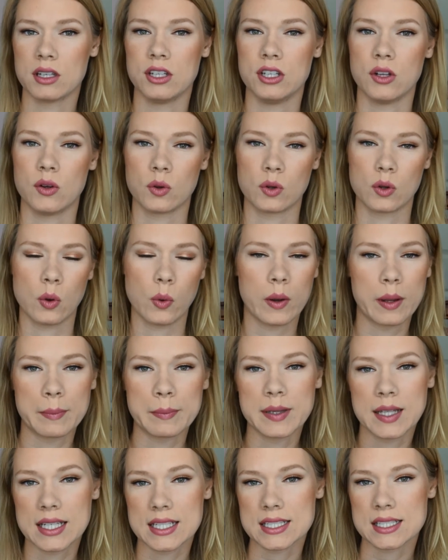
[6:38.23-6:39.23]
you know, going
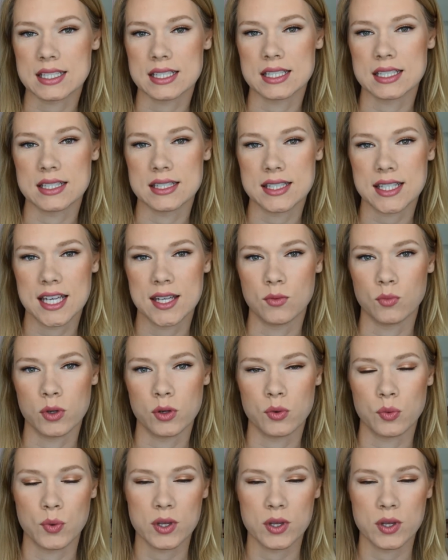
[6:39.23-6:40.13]
places, and we were